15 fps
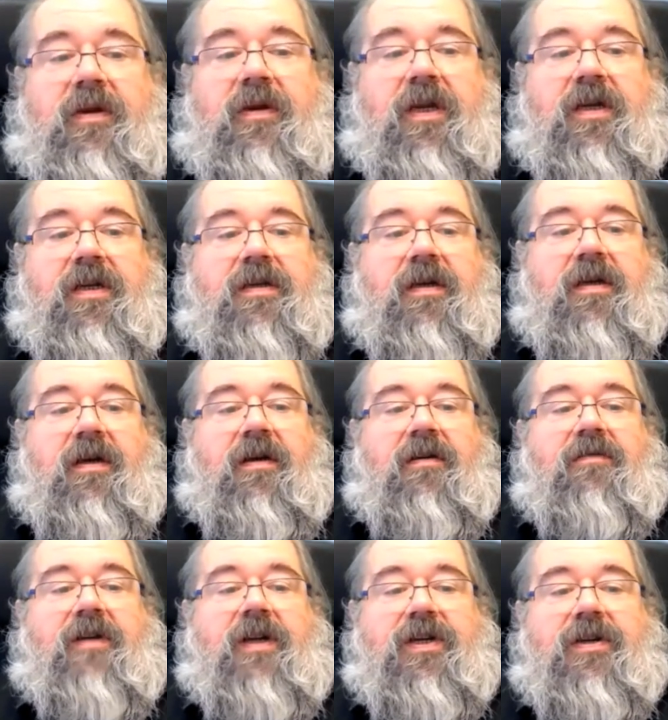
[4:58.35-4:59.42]
needed
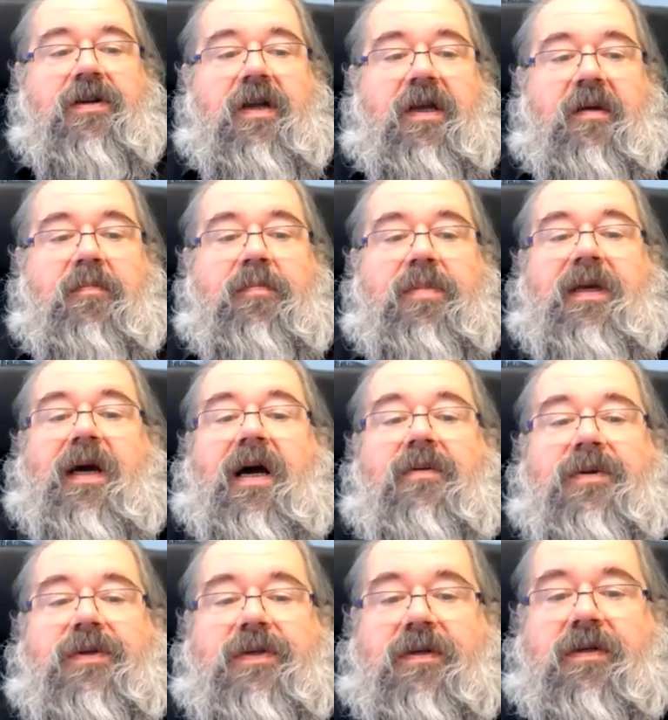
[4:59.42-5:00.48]
rationing
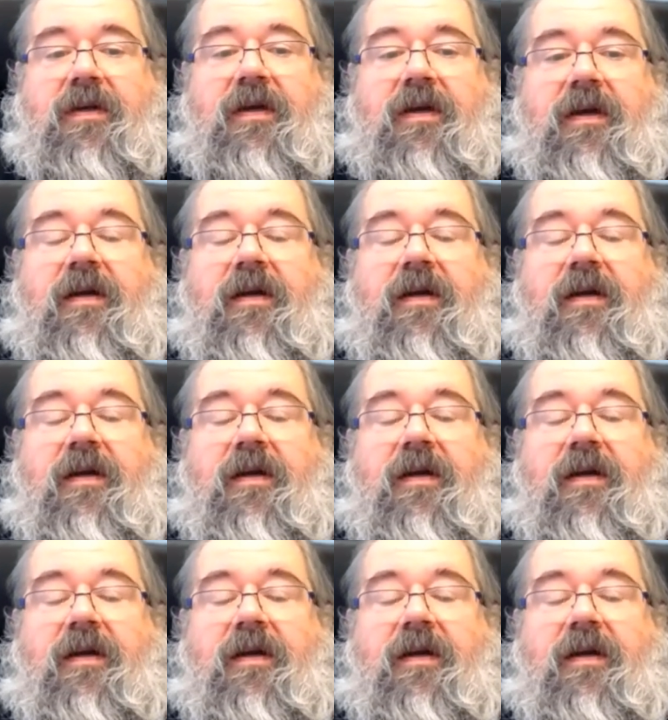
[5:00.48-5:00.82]
piaos